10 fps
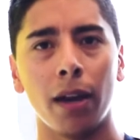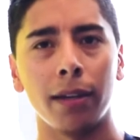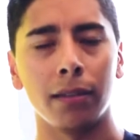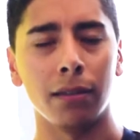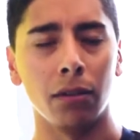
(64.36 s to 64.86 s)

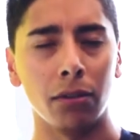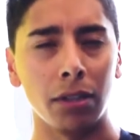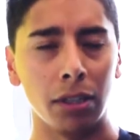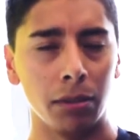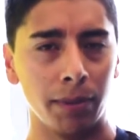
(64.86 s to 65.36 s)
I learned
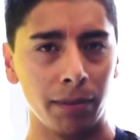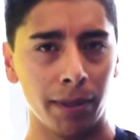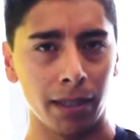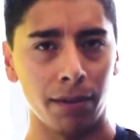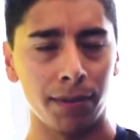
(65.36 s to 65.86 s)
a little bit
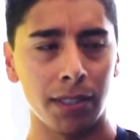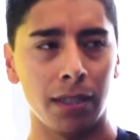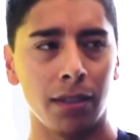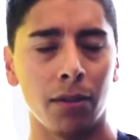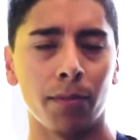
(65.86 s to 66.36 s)
about the
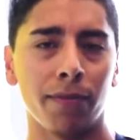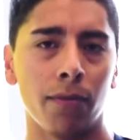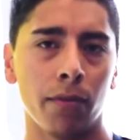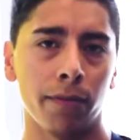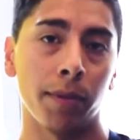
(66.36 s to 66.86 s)
FSA the year
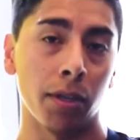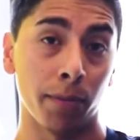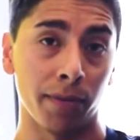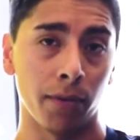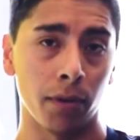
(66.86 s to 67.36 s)
before, from the
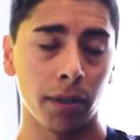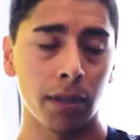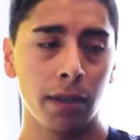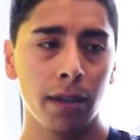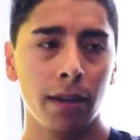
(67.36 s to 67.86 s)
year before,
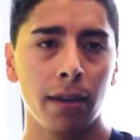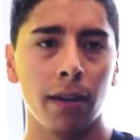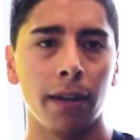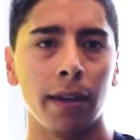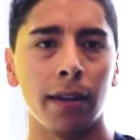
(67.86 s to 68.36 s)

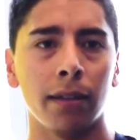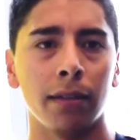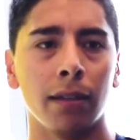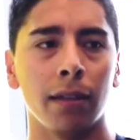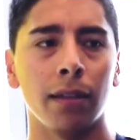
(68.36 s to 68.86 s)

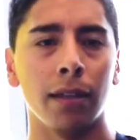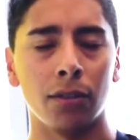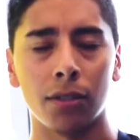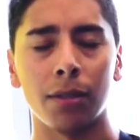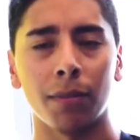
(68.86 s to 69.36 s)
and it
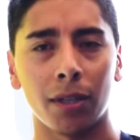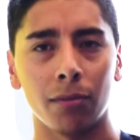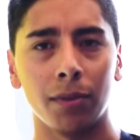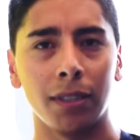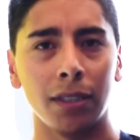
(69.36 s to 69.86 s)
just seemed like
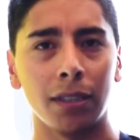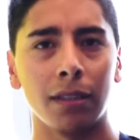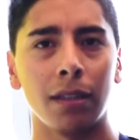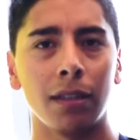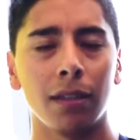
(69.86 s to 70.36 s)
a really
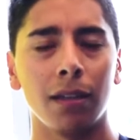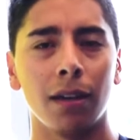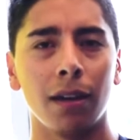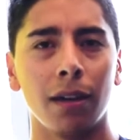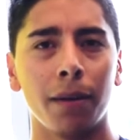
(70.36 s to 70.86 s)
good
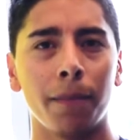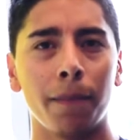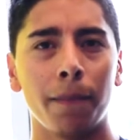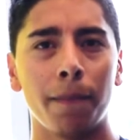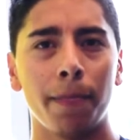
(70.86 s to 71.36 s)
um,
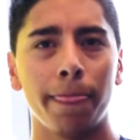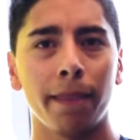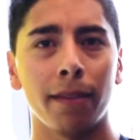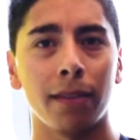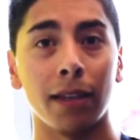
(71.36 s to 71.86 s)

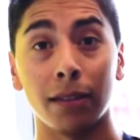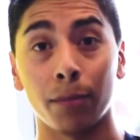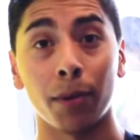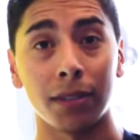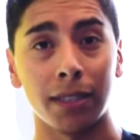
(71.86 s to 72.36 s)
thing
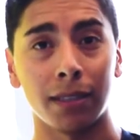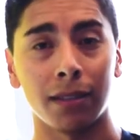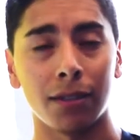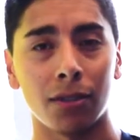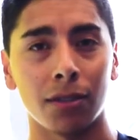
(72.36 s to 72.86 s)
to
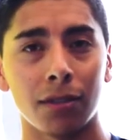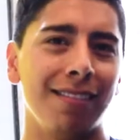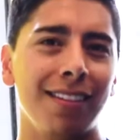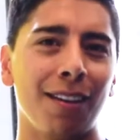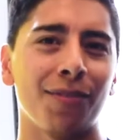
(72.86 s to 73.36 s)
partake this year.
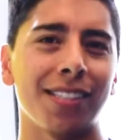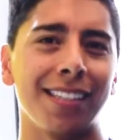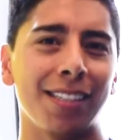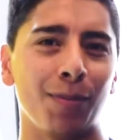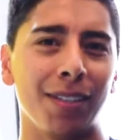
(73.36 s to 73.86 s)
The
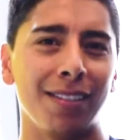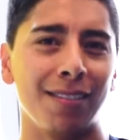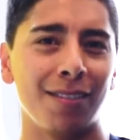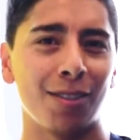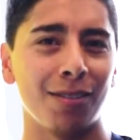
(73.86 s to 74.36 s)
FSA has
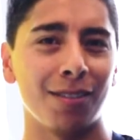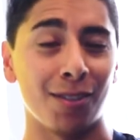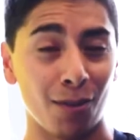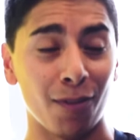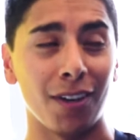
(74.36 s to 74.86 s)
been,
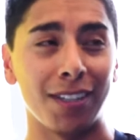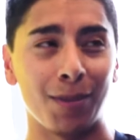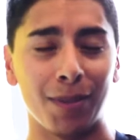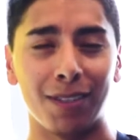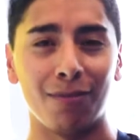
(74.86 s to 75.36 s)
so far,
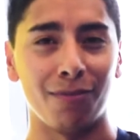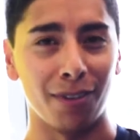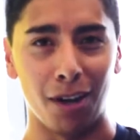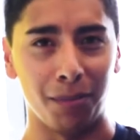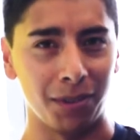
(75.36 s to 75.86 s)
it's been
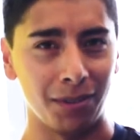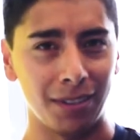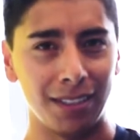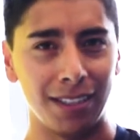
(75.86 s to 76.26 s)
phenomenal.